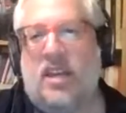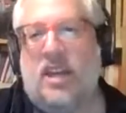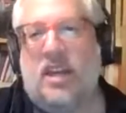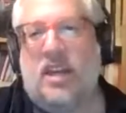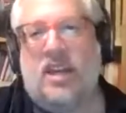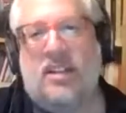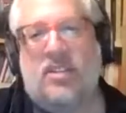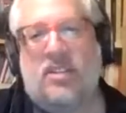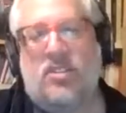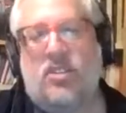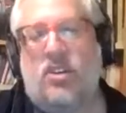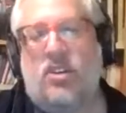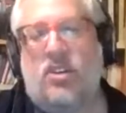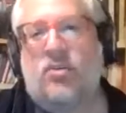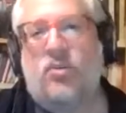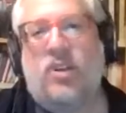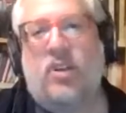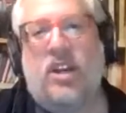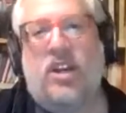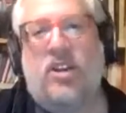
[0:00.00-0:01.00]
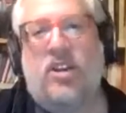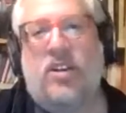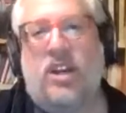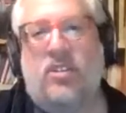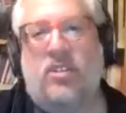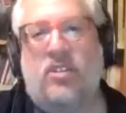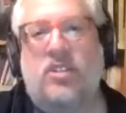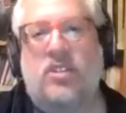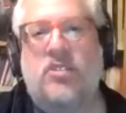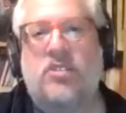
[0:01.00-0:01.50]
and software
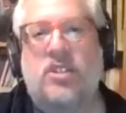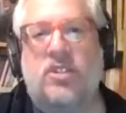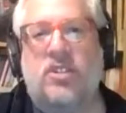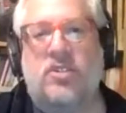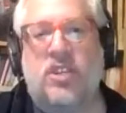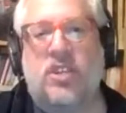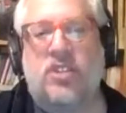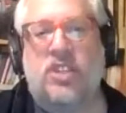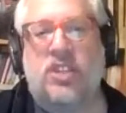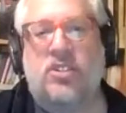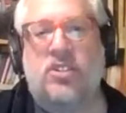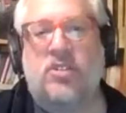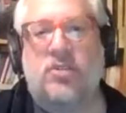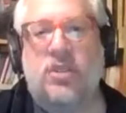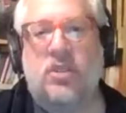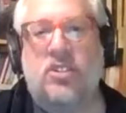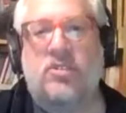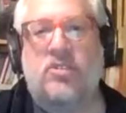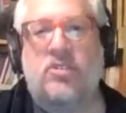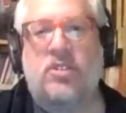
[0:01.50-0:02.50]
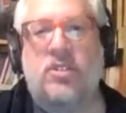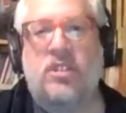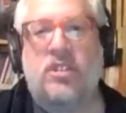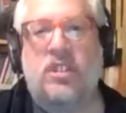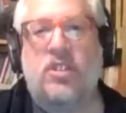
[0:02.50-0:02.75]
and all those things are educational resources.